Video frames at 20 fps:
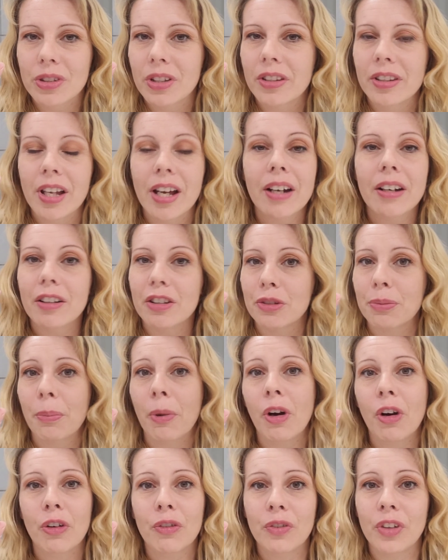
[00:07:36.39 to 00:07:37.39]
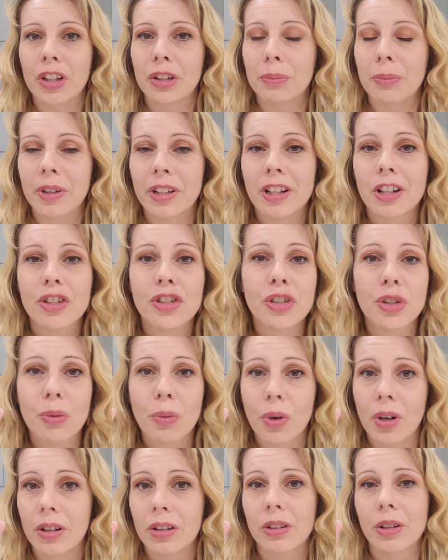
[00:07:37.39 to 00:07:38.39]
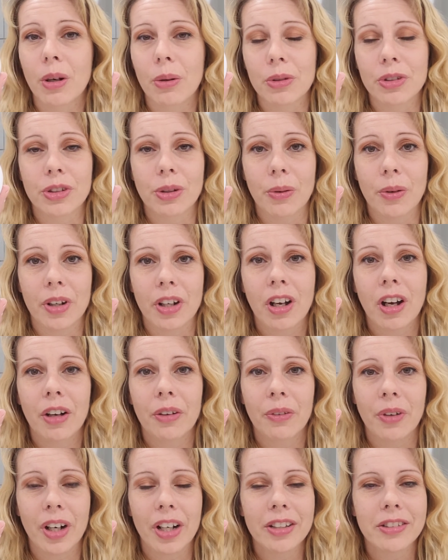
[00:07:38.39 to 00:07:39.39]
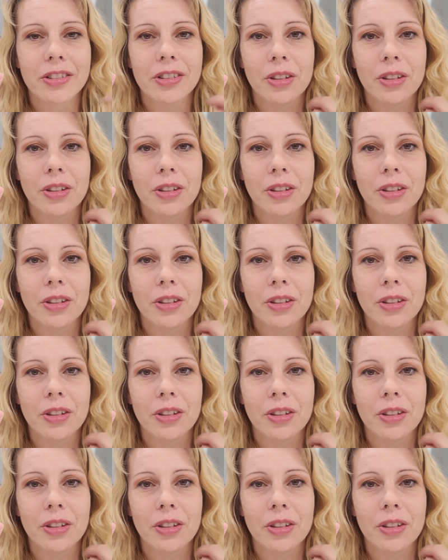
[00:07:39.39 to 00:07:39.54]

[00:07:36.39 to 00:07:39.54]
And that is perfect because you want to know what's going on, right?